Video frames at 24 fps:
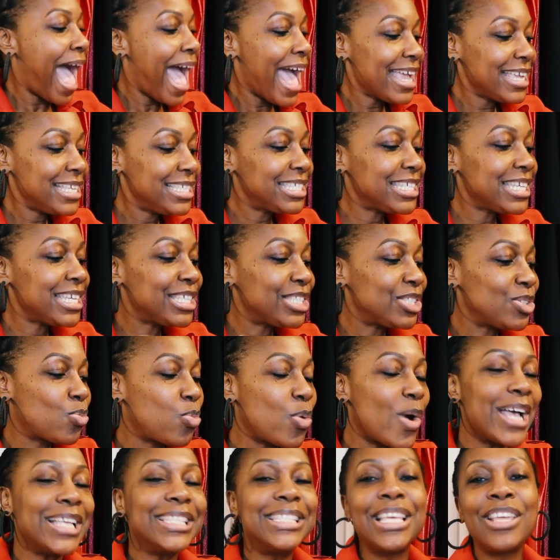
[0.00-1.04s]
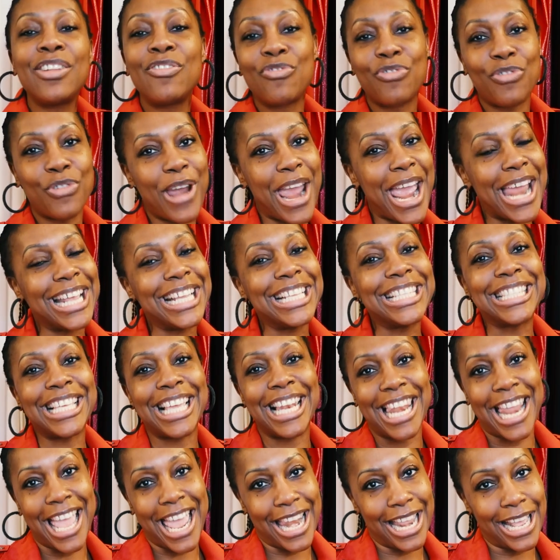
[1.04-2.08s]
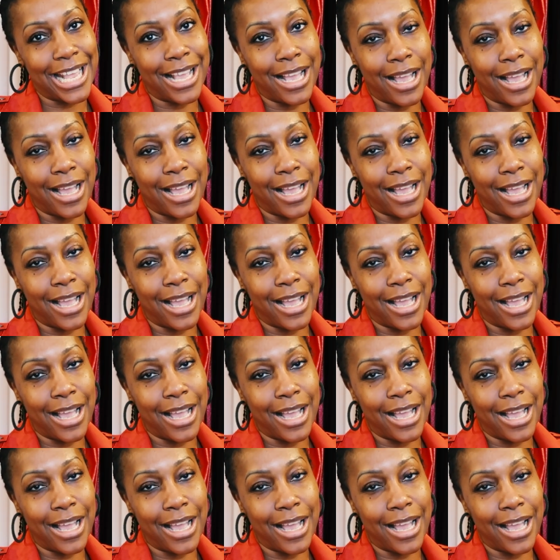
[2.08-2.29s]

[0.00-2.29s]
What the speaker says: I just wasn't ready to let it